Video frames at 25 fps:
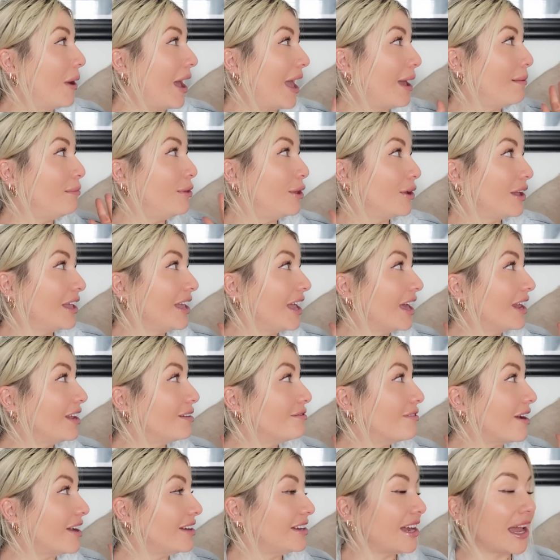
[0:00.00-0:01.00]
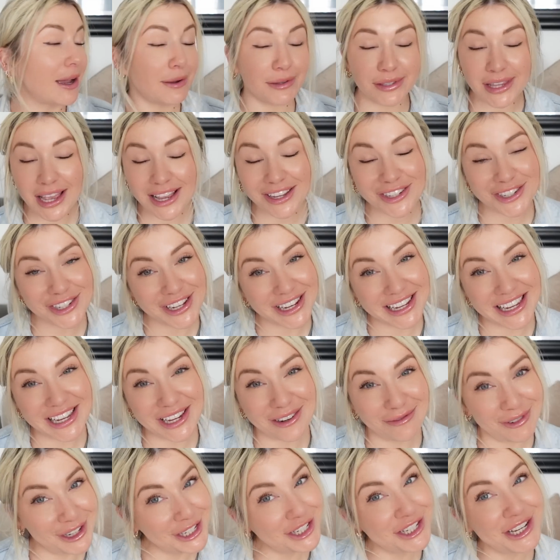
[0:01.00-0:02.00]
I'm looking at it right now. It's actually
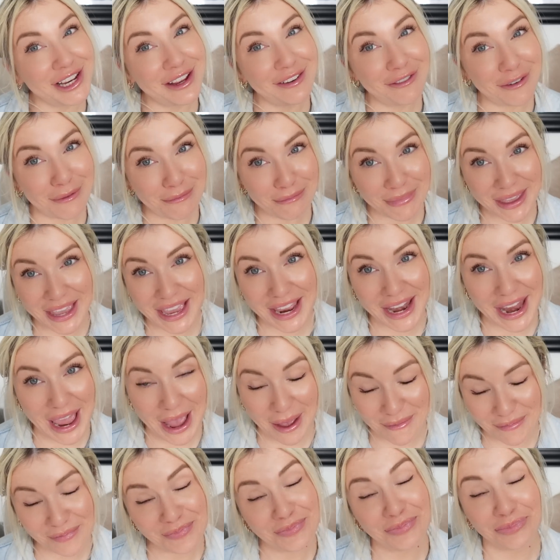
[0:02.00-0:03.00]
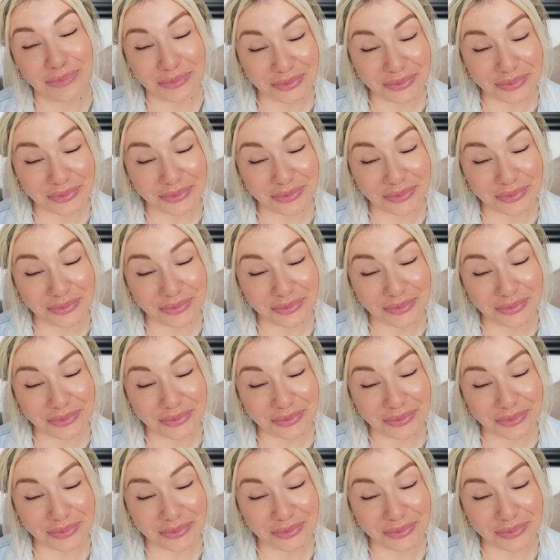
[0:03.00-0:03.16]
originally from B&M,